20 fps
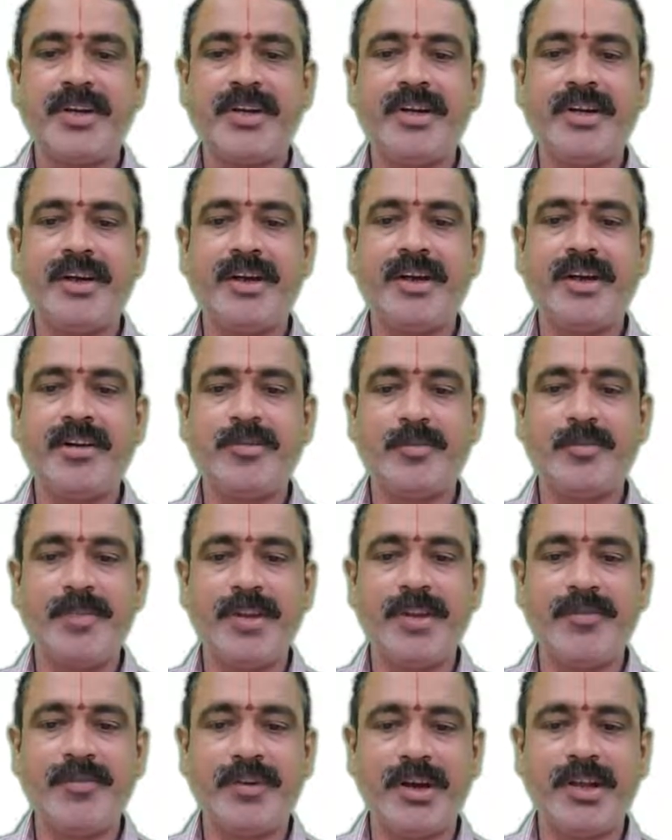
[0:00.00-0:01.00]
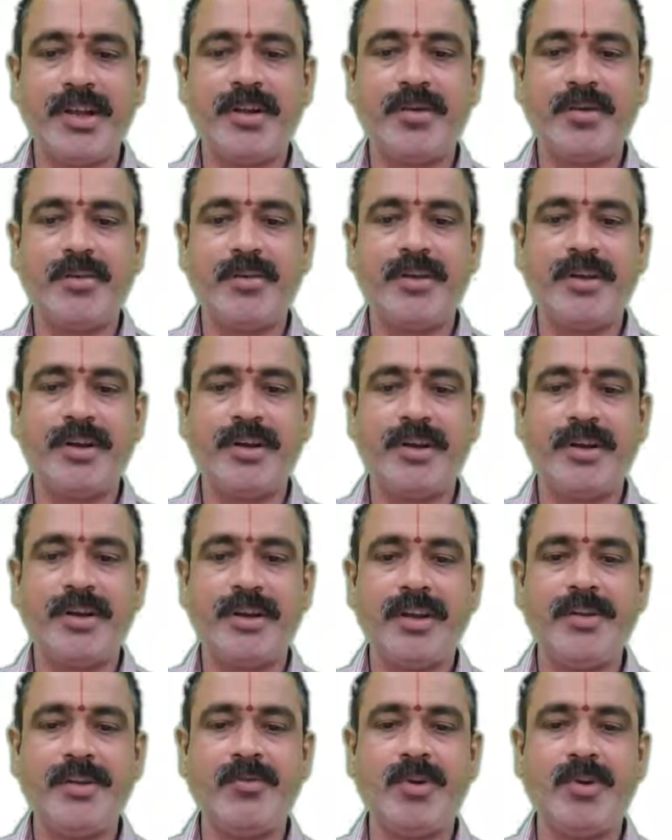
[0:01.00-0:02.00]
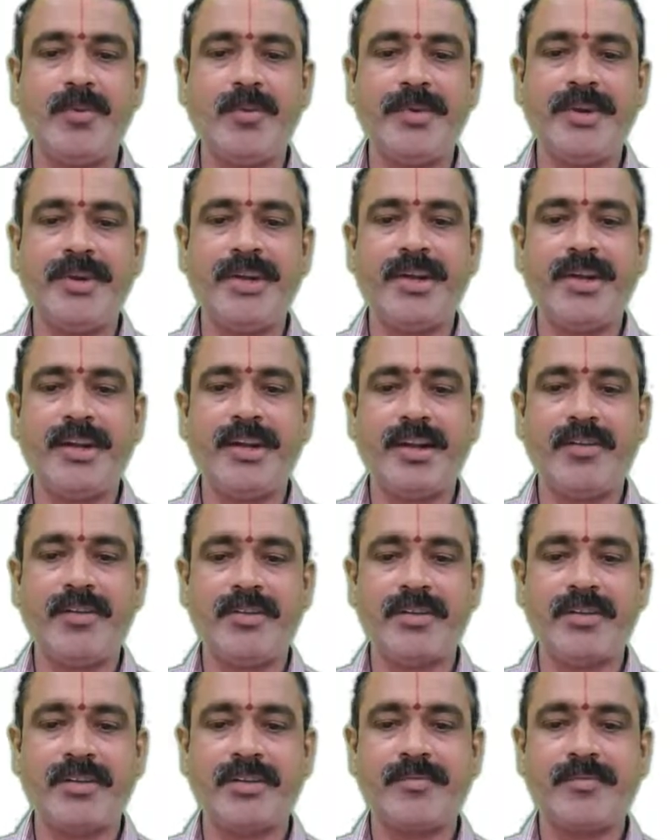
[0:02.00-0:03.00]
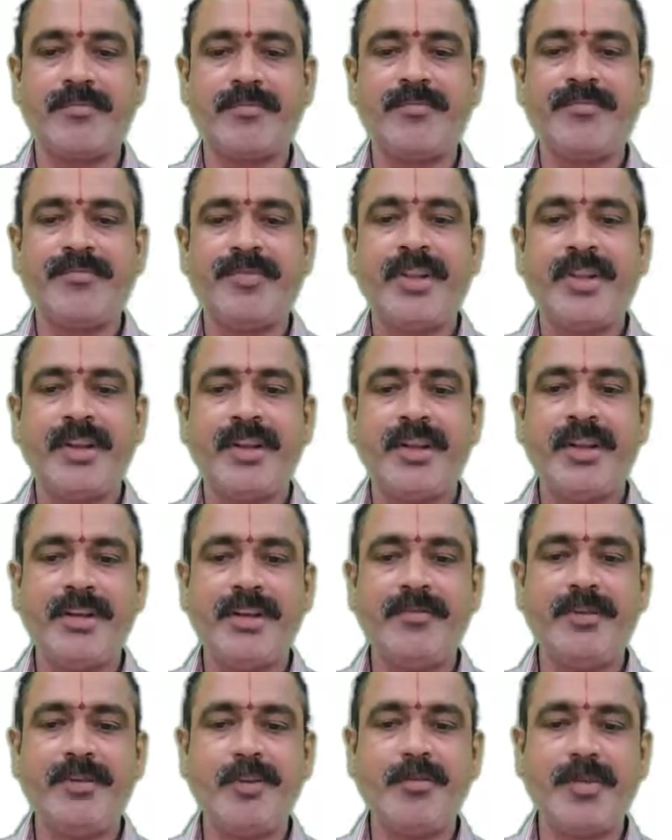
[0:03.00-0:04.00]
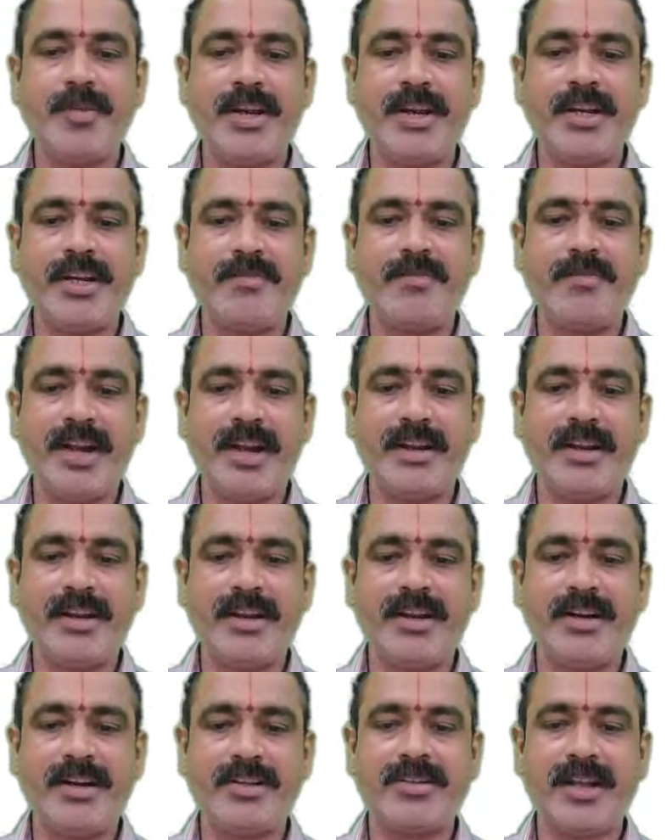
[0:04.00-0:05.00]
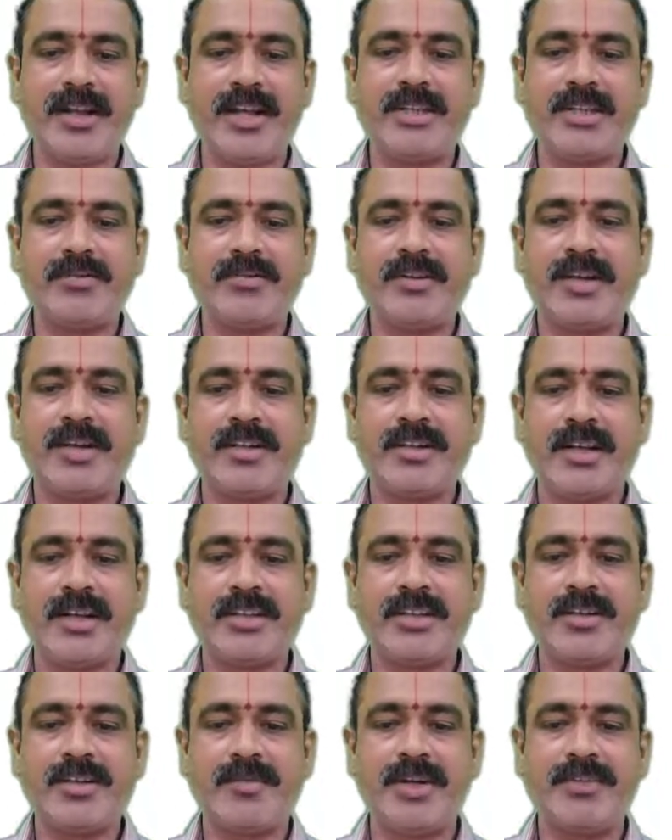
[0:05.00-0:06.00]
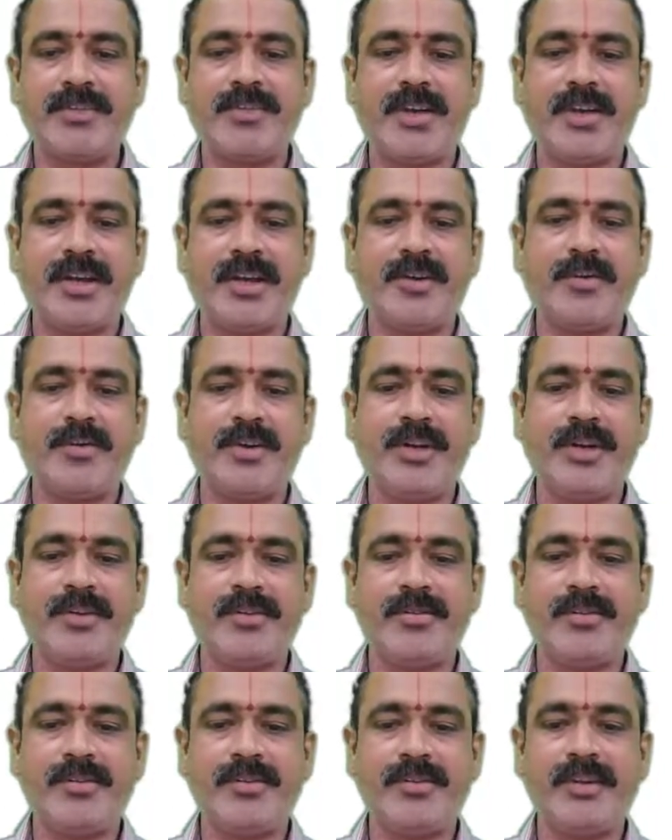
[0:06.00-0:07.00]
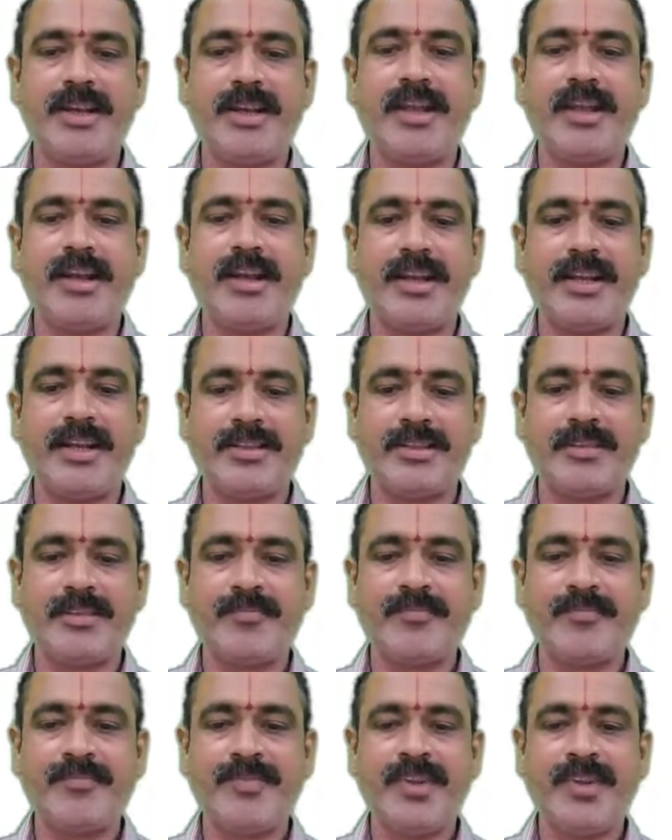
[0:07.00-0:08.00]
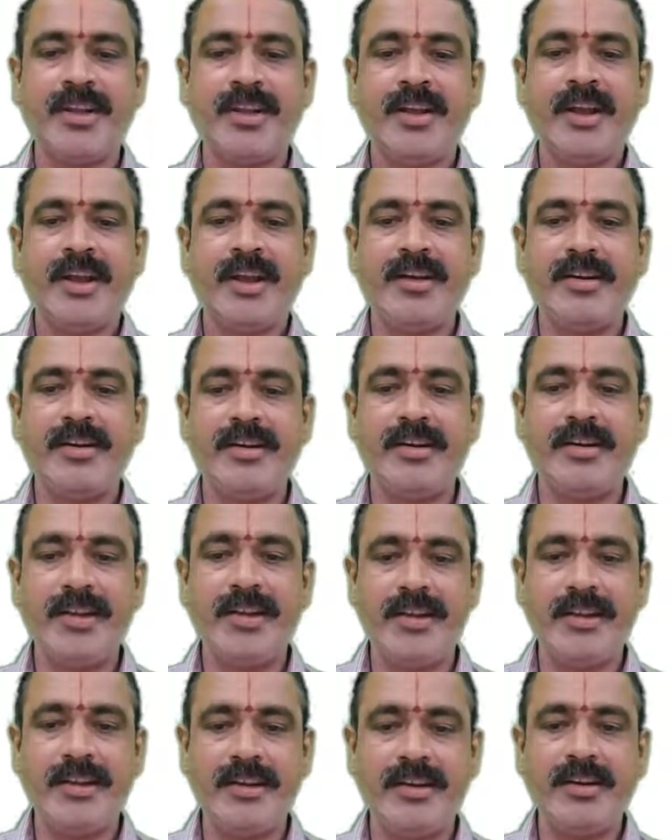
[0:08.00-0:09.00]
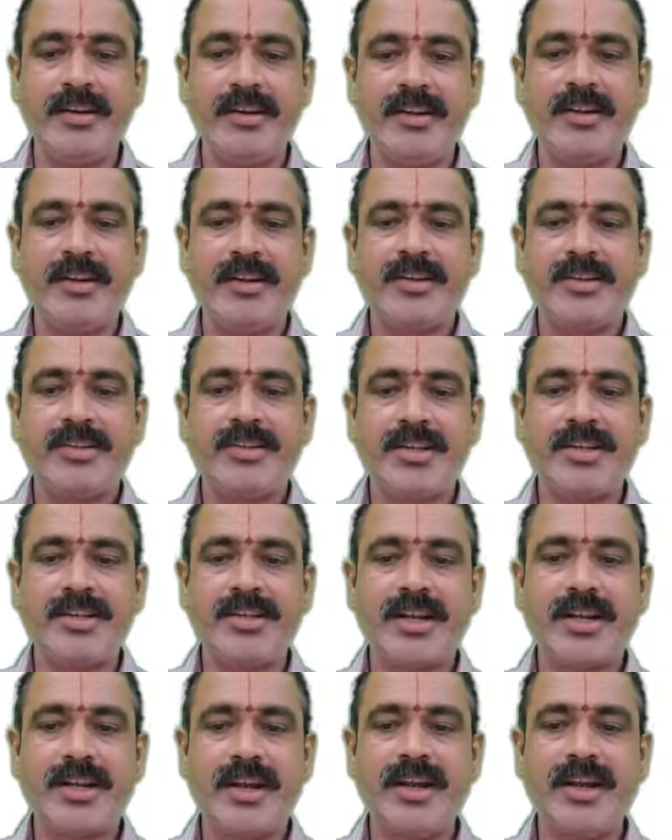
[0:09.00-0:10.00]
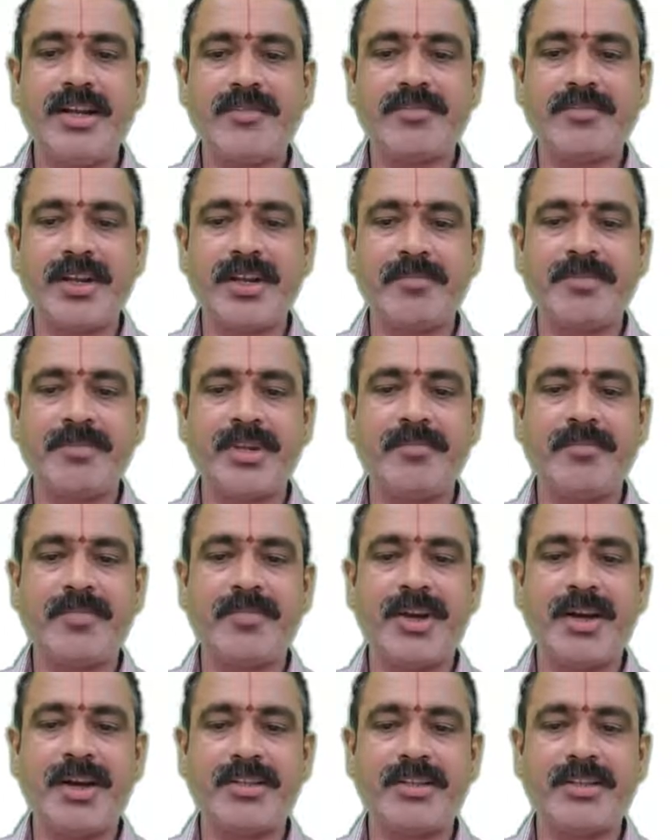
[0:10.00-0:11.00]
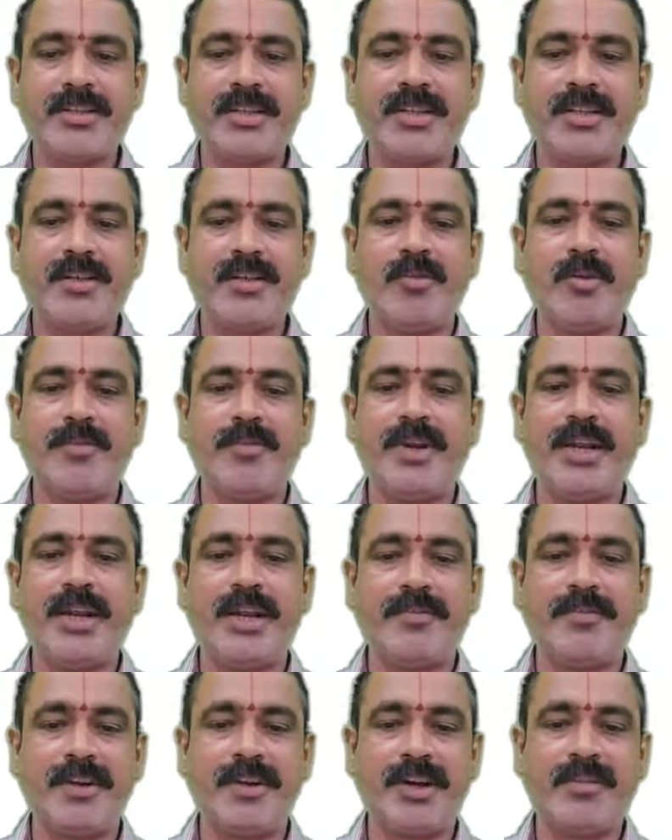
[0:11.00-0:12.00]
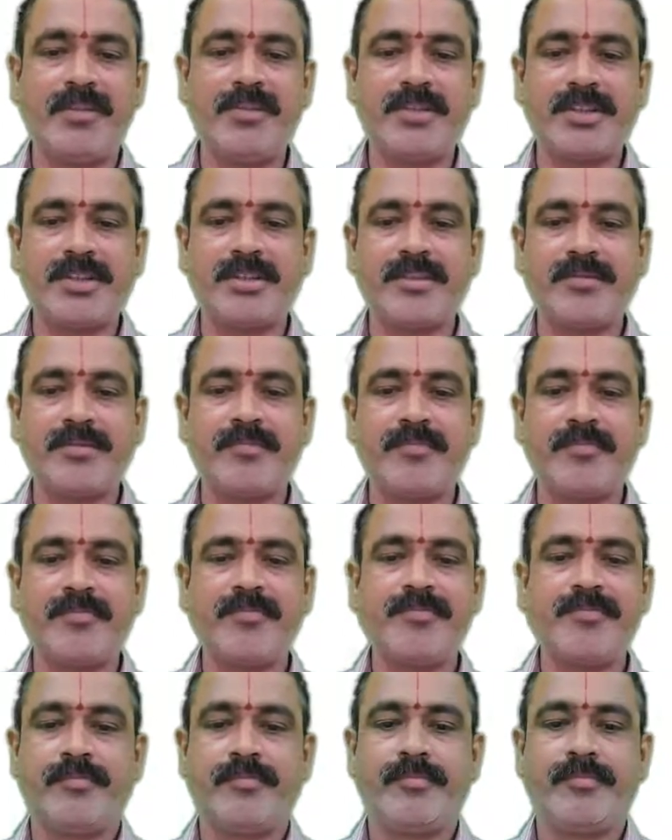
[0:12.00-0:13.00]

that are to be followed in opening accounts in viewpoint of bankers as well as customers we are going to realize and deal such a kind of steps and process in the opening of accounts.